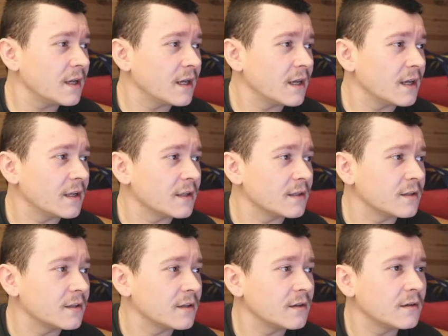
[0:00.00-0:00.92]

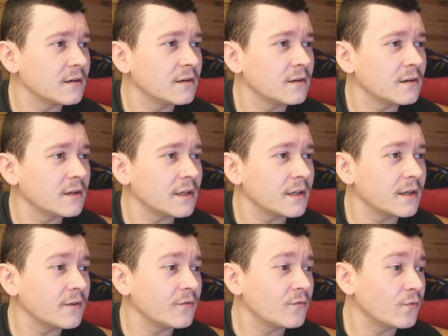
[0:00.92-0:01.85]
and
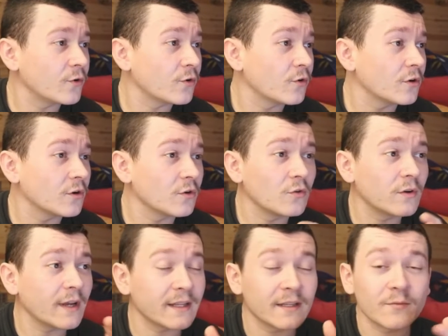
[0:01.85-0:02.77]
if we're gonna
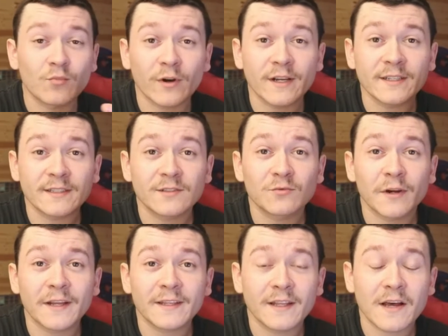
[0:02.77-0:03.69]
look at the prices
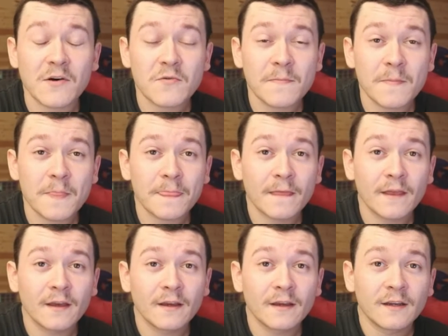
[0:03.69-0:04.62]
right now
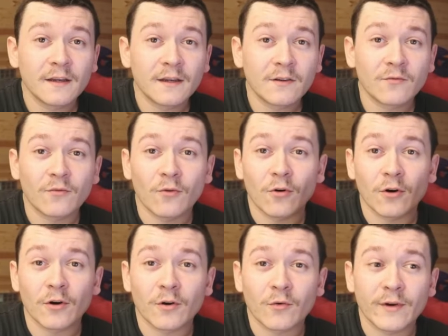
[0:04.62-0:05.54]

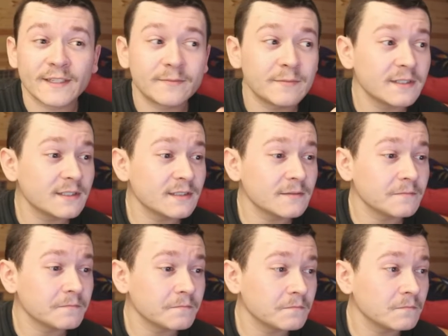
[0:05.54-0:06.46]
for Christmas,
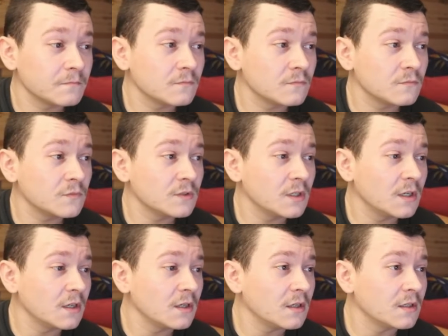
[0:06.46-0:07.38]

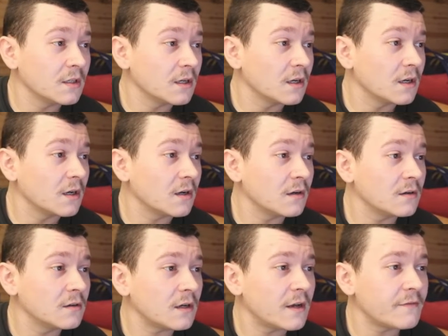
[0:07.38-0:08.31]

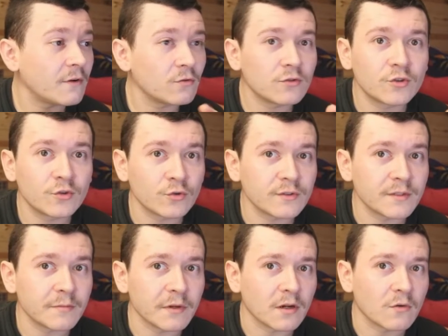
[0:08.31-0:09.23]
I found two
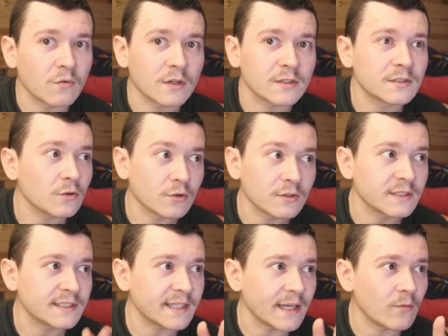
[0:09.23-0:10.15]
similar ones on
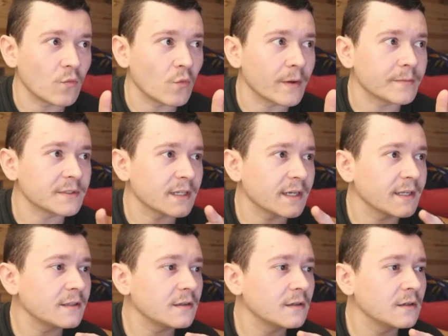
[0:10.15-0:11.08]
the same
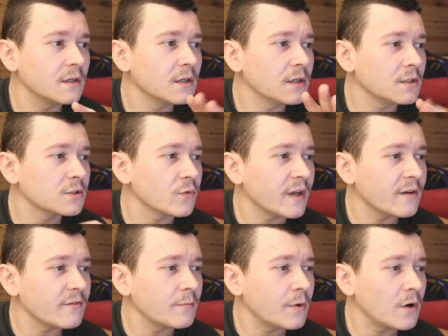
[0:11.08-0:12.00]
website. So we
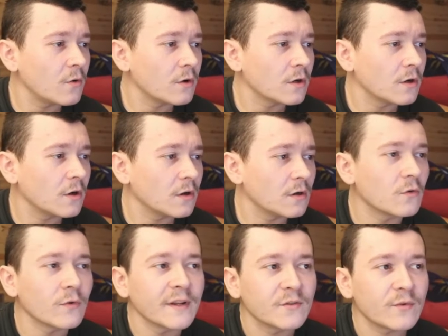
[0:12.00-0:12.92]
have a Power
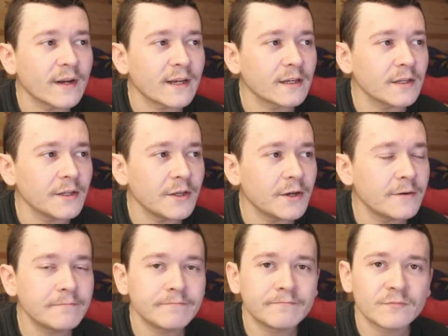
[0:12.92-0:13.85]
Color Red Dragon
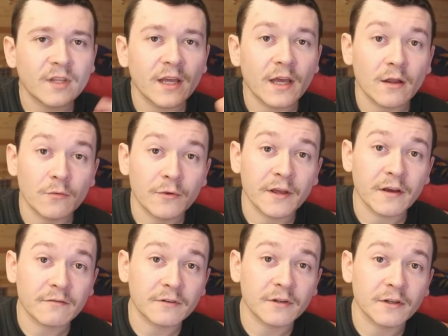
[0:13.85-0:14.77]
here, and we
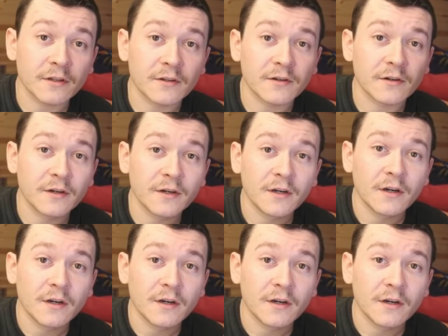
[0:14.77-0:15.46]
have another